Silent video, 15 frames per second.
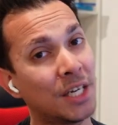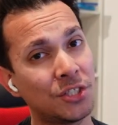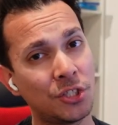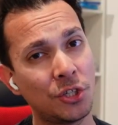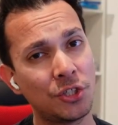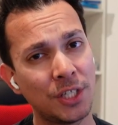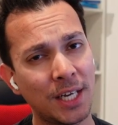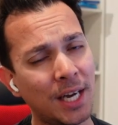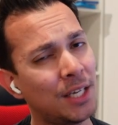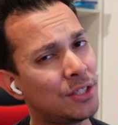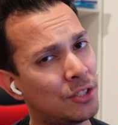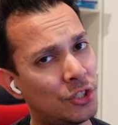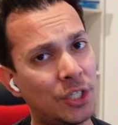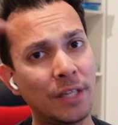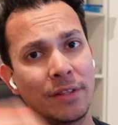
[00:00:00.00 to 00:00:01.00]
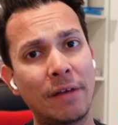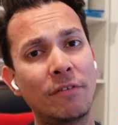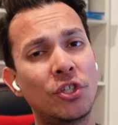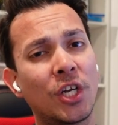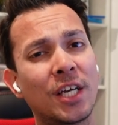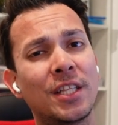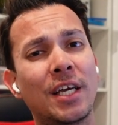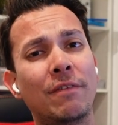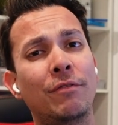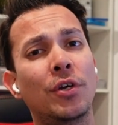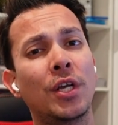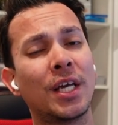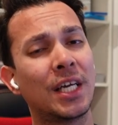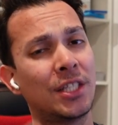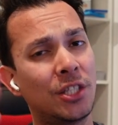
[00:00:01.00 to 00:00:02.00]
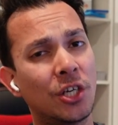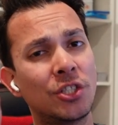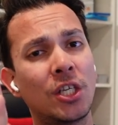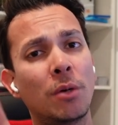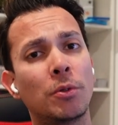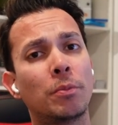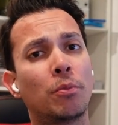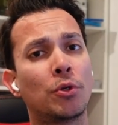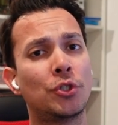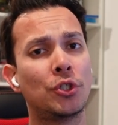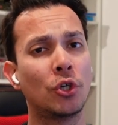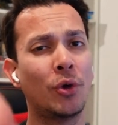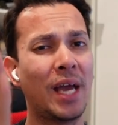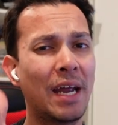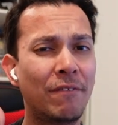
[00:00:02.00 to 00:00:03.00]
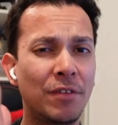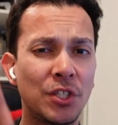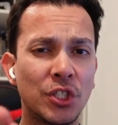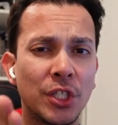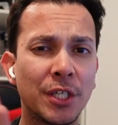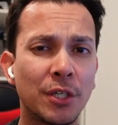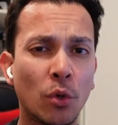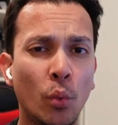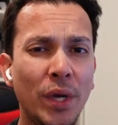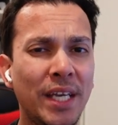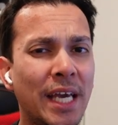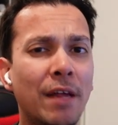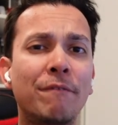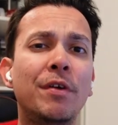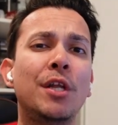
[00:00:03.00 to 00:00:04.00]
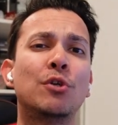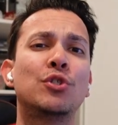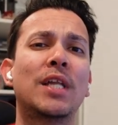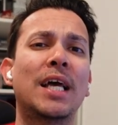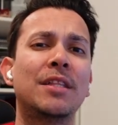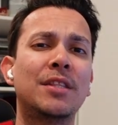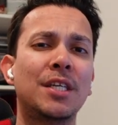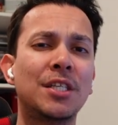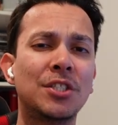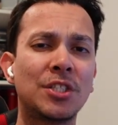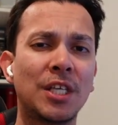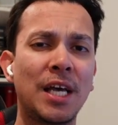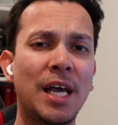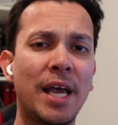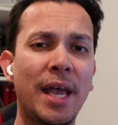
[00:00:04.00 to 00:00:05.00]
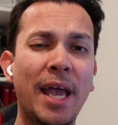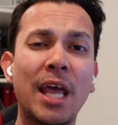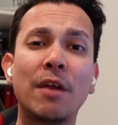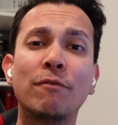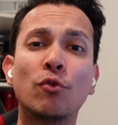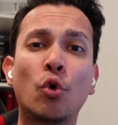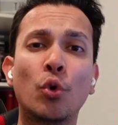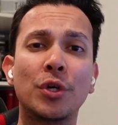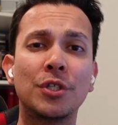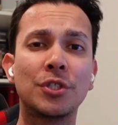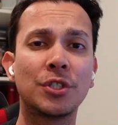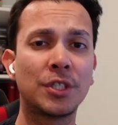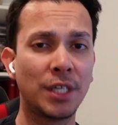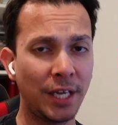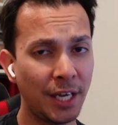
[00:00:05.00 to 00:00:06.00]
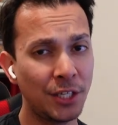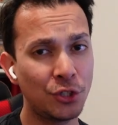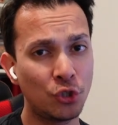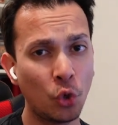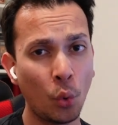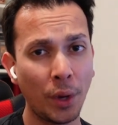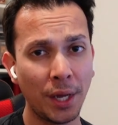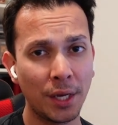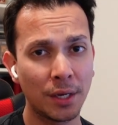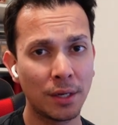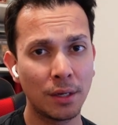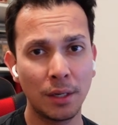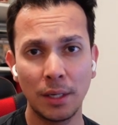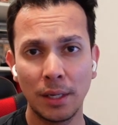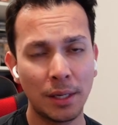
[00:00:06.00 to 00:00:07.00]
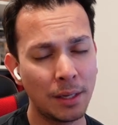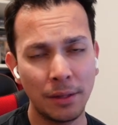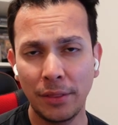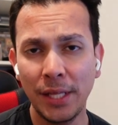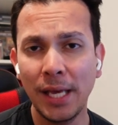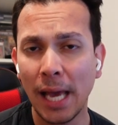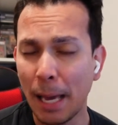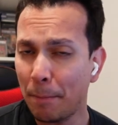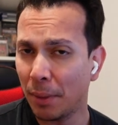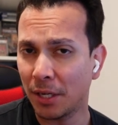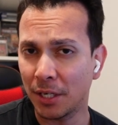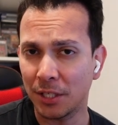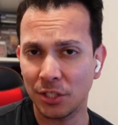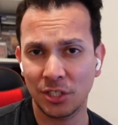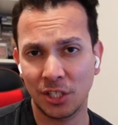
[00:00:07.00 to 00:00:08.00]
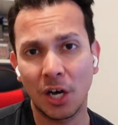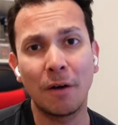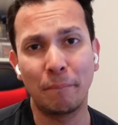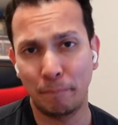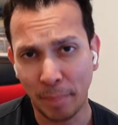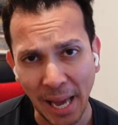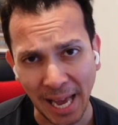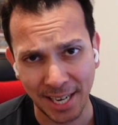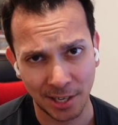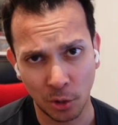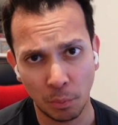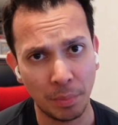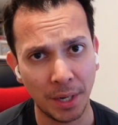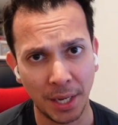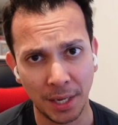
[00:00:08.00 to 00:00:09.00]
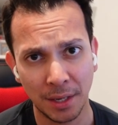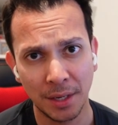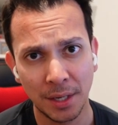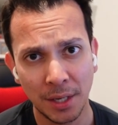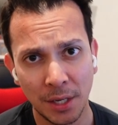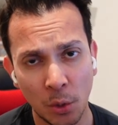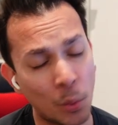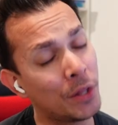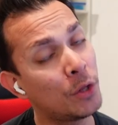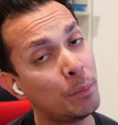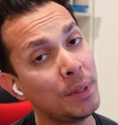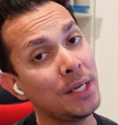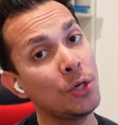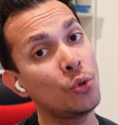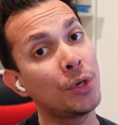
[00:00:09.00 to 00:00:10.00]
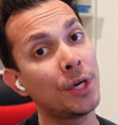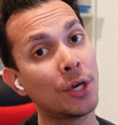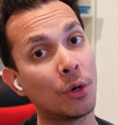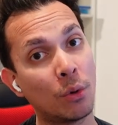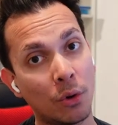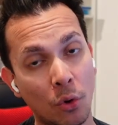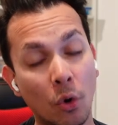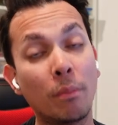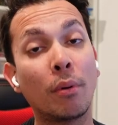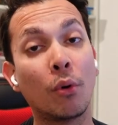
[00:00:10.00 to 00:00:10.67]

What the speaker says: yeah, seriously, guys, definitely check out that affiliate link. It does help support the show every single week, getting videos like this. And of course, enjoying the epicness of pack opening, whether it be Yu-Gi-Oh! Or